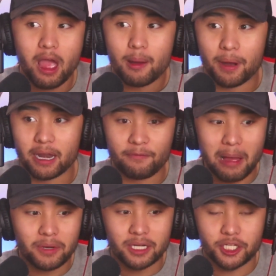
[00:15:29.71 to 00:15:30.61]
But if I'm
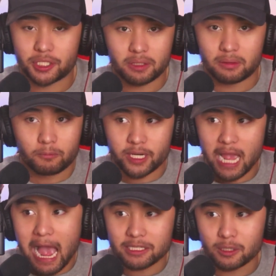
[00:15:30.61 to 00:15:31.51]
going to just
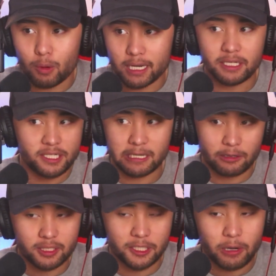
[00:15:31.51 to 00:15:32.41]
react to what he's
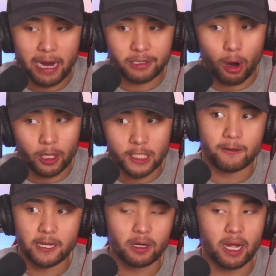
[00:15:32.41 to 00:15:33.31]
seriously trying to argue
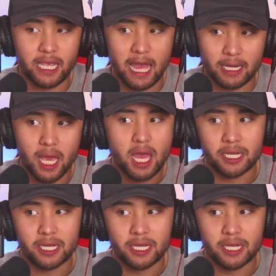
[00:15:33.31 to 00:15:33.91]
here, again,